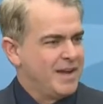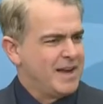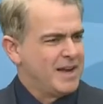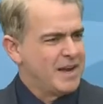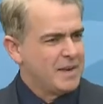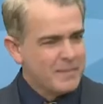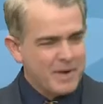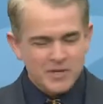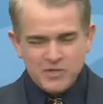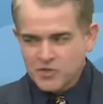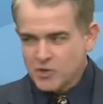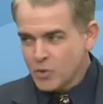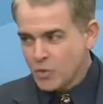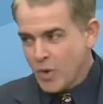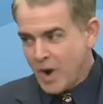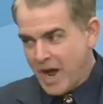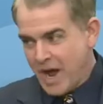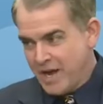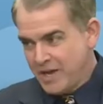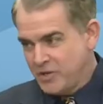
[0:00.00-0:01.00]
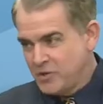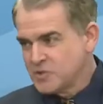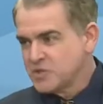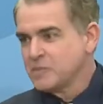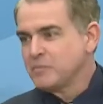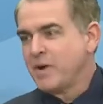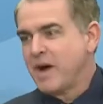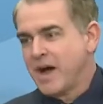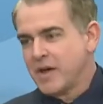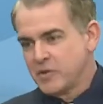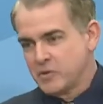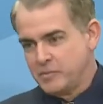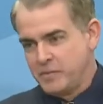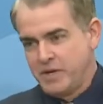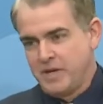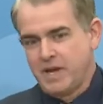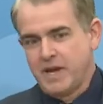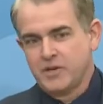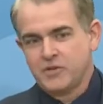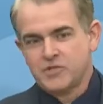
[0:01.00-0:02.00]
And I'm not sure why. It used to bother
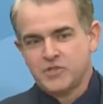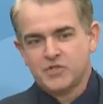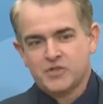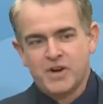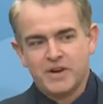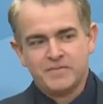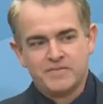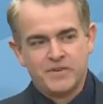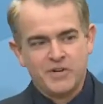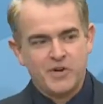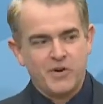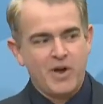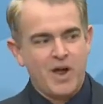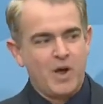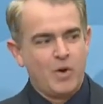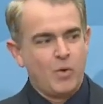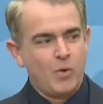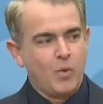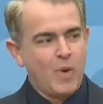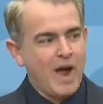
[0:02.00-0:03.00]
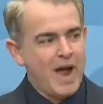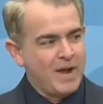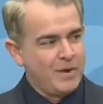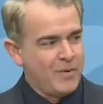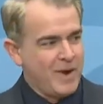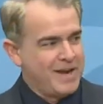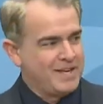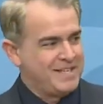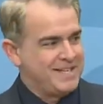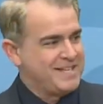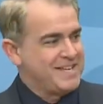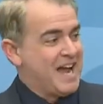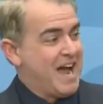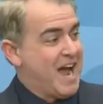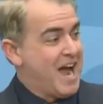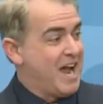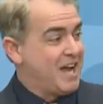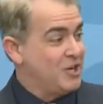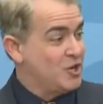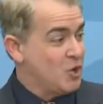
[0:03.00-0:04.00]
me. I used to try and figure out, well, why, why didn't
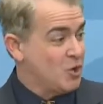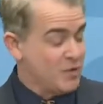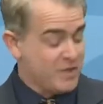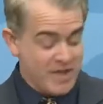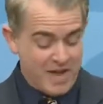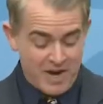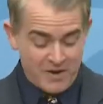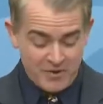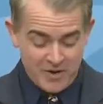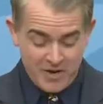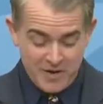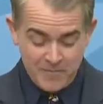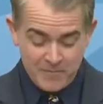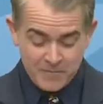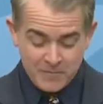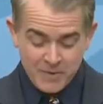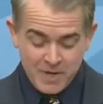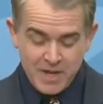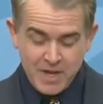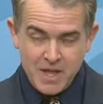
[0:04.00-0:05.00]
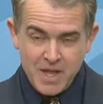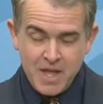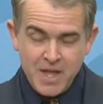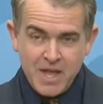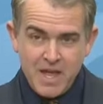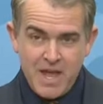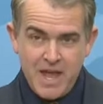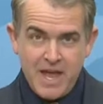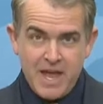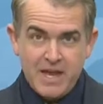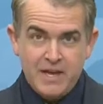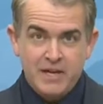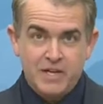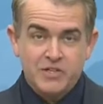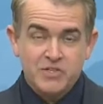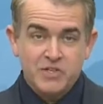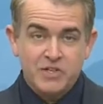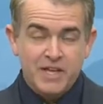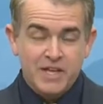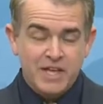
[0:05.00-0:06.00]
I know that, right? And
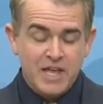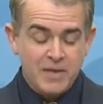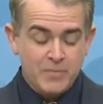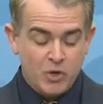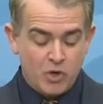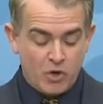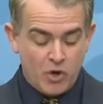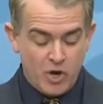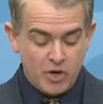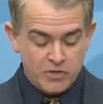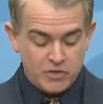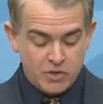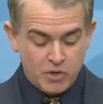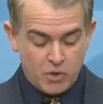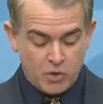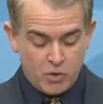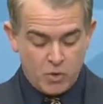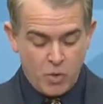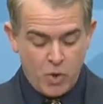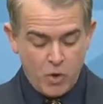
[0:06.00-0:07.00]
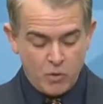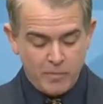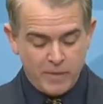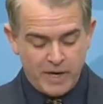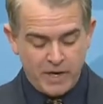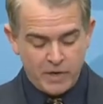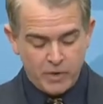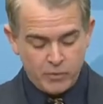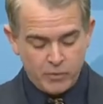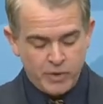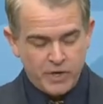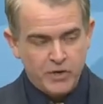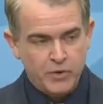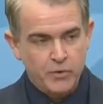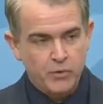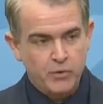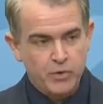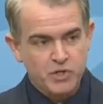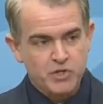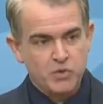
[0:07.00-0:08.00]
until I came across a quote by
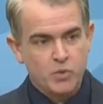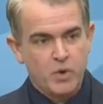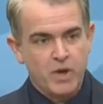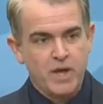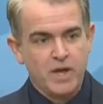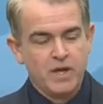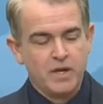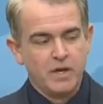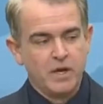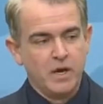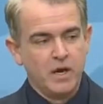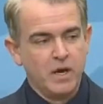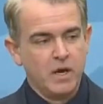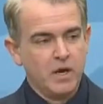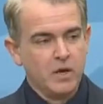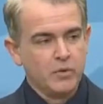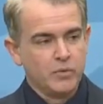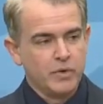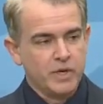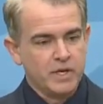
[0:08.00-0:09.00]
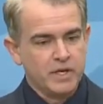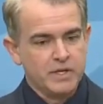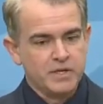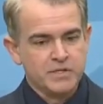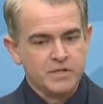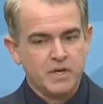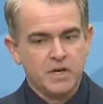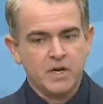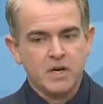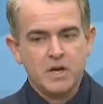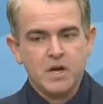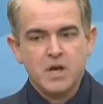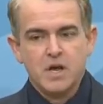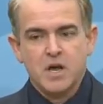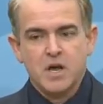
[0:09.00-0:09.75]
Rick Ridgeway. Uh, Rick is a